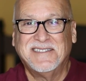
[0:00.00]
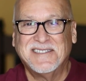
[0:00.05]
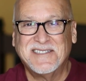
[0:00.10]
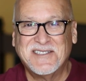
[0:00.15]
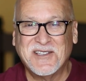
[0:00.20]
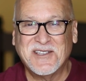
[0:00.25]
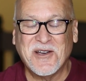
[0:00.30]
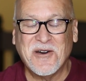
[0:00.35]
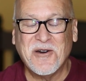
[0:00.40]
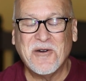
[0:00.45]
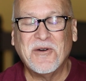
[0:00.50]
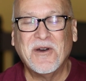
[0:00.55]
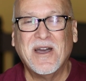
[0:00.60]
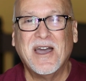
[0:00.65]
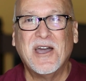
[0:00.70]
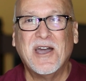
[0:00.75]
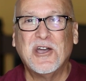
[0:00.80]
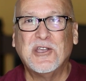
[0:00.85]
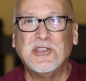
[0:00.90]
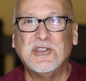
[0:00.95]
So
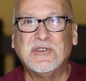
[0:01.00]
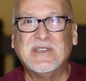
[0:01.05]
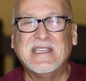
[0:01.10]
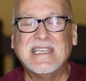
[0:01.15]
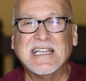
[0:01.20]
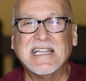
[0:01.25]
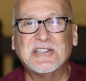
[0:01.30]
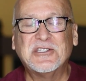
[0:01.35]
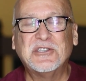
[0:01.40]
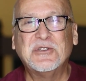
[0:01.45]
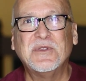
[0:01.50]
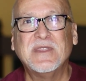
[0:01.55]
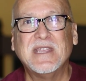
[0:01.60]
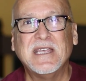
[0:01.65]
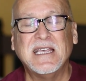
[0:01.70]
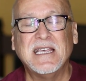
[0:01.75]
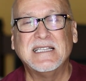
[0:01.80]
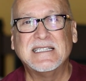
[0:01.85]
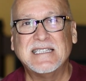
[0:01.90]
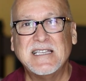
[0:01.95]
you get to
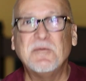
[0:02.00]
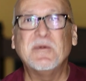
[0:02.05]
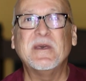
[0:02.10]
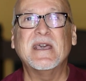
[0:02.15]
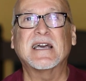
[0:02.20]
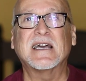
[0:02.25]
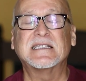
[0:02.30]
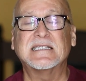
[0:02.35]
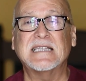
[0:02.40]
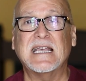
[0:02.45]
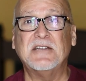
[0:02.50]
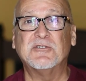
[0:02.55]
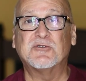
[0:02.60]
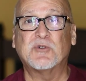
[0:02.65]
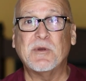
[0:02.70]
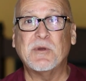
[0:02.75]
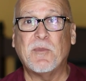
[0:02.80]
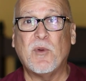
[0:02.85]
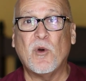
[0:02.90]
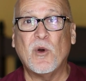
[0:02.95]
the CBX
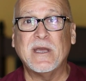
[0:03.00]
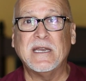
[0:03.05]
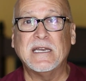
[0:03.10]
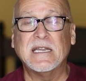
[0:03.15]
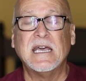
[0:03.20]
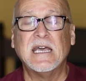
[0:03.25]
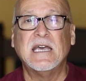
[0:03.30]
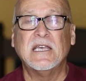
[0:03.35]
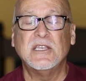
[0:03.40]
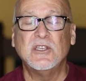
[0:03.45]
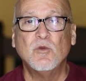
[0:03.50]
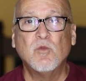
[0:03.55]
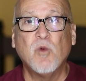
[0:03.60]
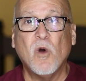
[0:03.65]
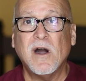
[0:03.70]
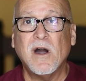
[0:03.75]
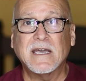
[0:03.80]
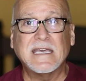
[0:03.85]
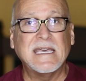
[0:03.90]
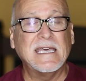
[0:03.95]
entry point, you
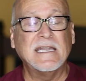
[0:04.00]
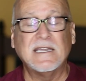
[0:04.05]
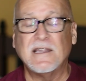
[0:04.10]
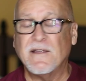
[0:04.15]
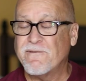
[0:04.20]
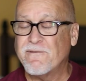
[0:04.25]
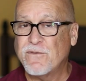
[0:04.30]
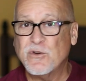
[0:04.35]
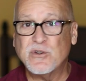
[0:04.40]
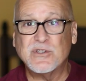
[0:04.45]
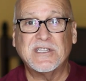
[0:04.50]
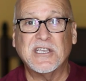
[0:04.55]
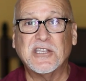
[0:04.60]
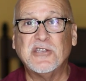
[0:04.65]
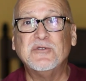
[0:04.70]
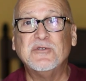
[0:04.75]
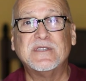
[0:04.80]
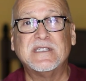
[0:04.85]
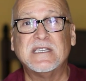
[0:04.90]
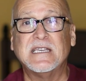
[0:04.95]
walk in, the first thing
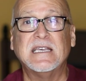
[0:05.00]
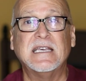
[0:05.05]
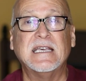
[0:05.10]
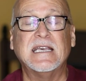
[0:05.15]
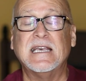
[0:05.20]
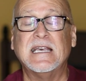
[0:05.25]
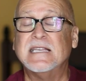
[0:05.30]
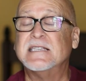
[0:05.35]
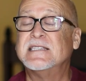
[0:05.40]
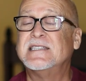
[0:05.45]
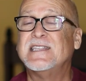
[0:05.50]
you see is